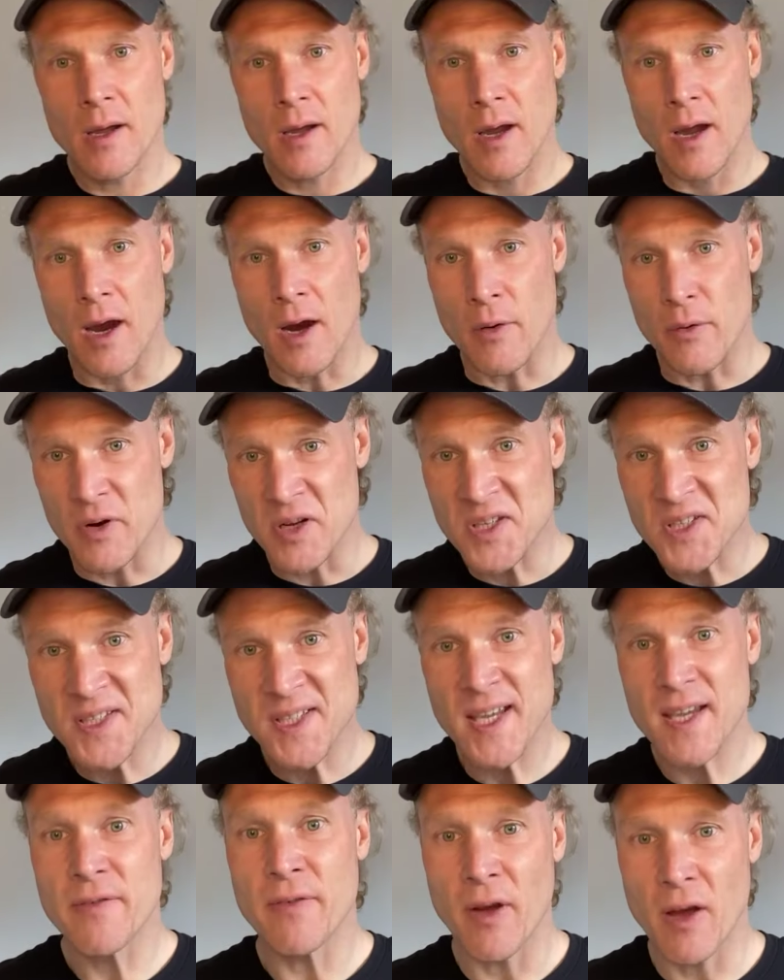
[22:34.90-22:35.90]
a
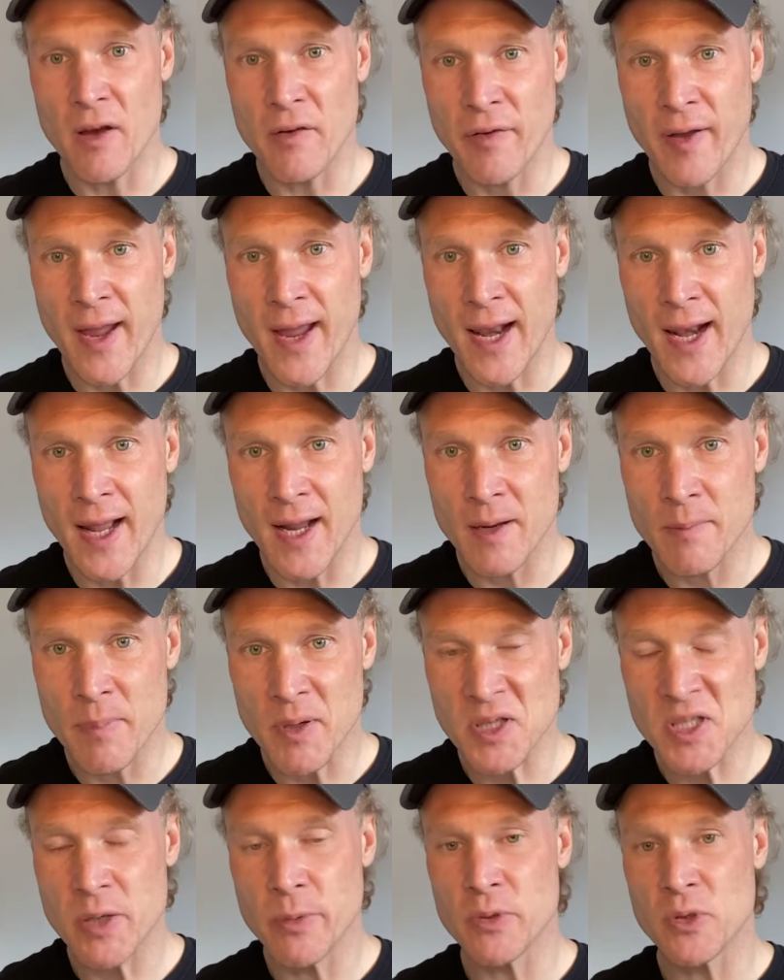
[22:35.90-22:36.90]
receiver of healing,
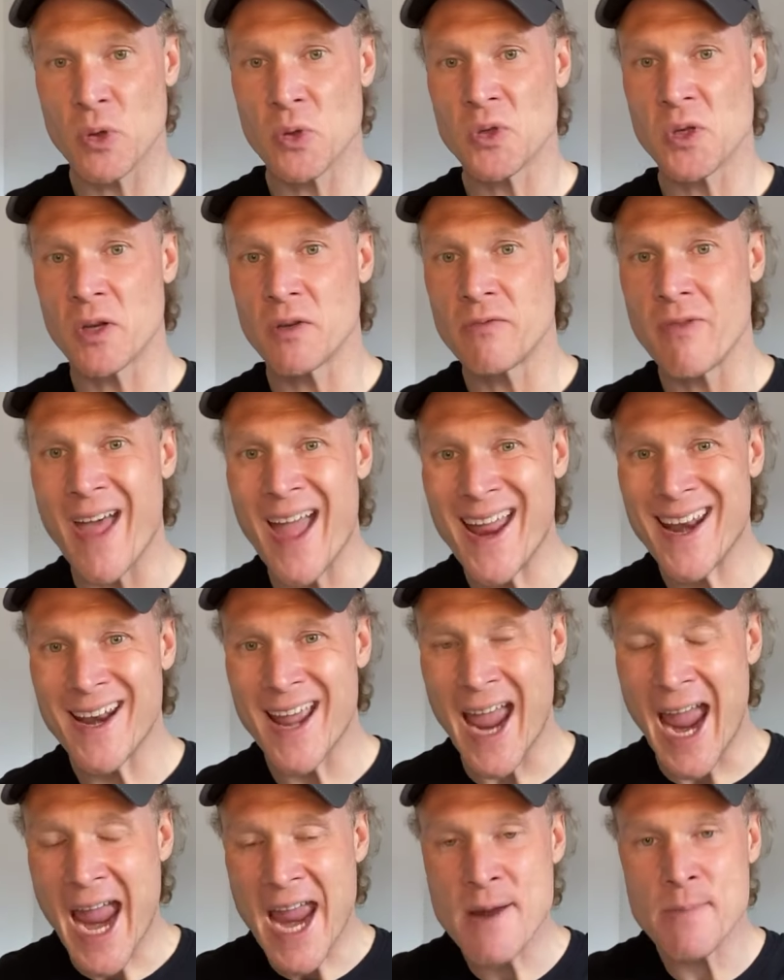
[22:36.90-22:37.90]
but she was also then
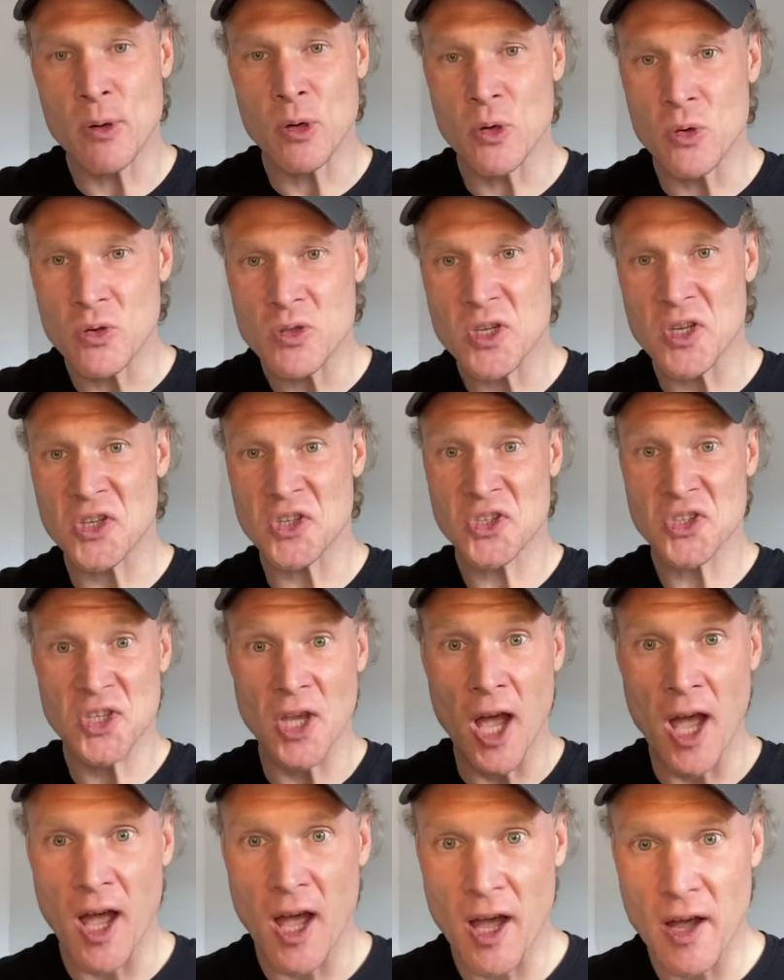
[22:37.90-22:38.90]
able to
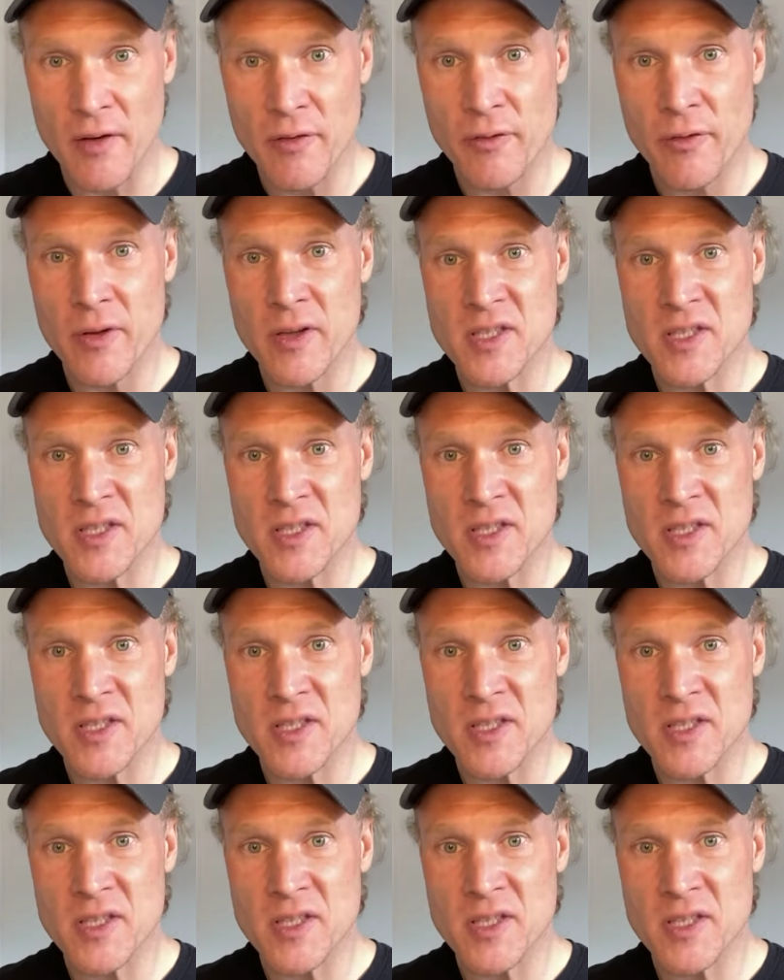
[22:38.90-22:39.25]
serve.